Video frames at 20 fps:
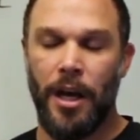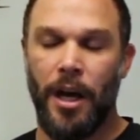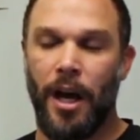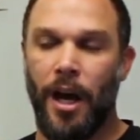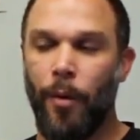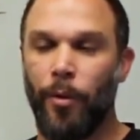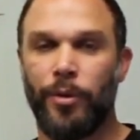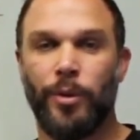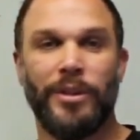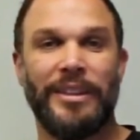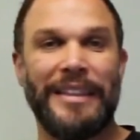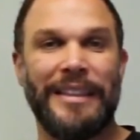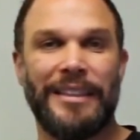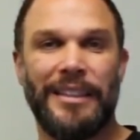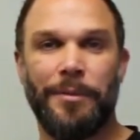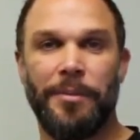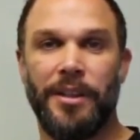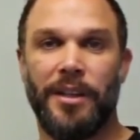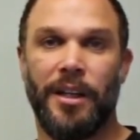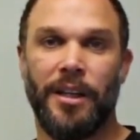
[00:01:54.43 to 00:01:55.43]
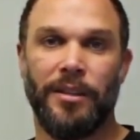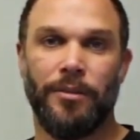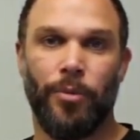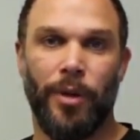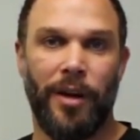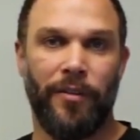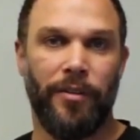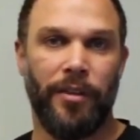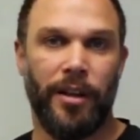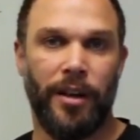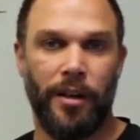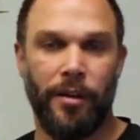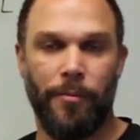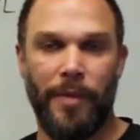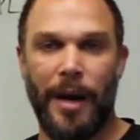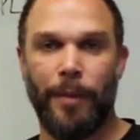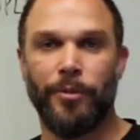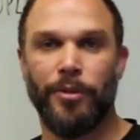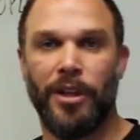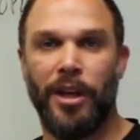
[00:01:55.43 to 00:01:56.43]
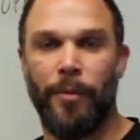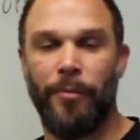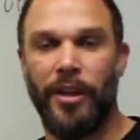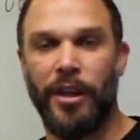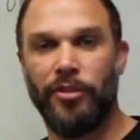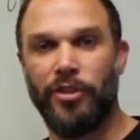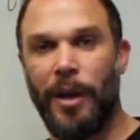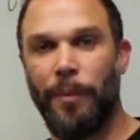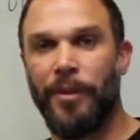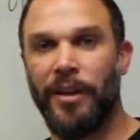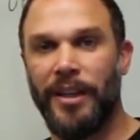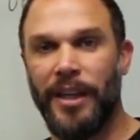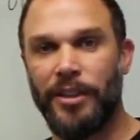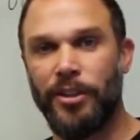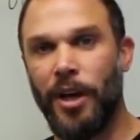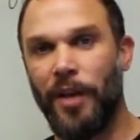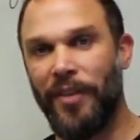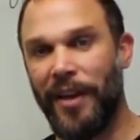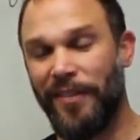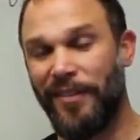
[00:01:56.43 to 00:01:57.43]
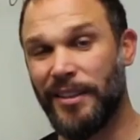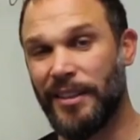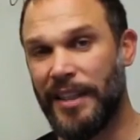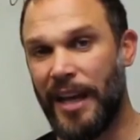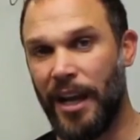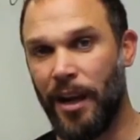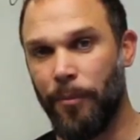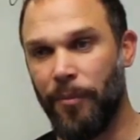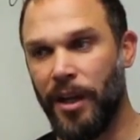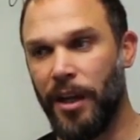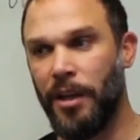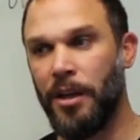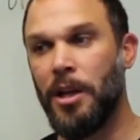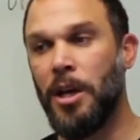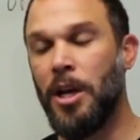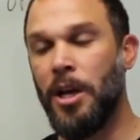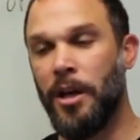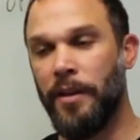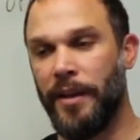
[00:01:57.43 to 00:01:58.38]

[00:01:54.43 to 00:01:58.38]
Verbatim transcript: uh, which was easy because whenever the moms would come in and drop their kids off, they have to sign them in.